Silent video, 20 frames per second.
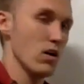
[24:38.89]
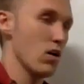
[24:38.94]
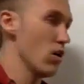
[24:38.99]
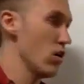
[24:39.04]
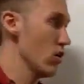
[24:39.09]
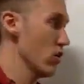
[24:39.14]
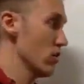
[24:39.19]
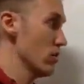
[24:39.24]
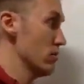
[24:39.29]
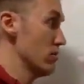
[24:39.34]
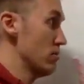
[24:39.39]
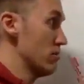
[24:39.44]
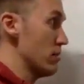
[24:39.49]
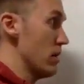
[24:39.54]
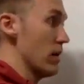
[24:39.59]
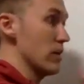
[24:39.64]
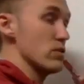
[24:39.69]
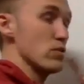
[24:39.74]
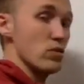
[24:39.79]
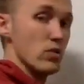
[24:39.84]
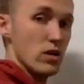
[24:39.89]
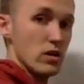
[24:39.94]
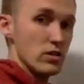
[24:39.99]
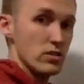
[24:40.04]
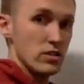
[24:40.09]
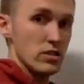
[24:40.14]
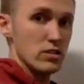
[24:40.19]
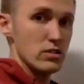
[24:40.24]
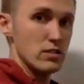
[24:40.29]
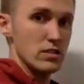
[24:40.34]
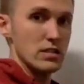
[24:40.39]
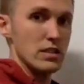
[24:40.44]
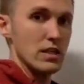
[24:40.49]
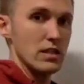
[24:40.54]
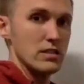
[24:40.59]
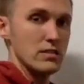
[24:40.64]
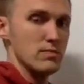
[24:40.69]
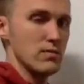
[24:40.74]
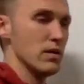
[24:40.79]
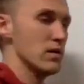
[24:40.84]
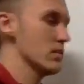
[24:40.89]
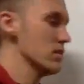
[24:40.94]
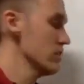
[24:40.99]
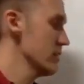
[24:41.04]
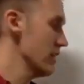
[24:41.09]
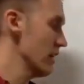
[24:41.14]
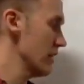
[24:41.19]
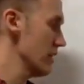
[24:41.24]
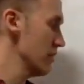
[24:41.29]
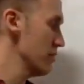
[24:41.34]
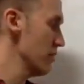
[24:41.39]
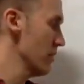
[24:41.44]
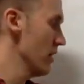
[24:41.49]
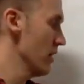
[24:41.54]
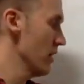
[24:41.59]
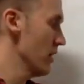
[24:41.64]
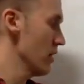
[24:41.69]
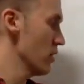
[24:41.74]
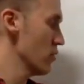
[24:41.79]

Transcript: our model, our discretized model setup,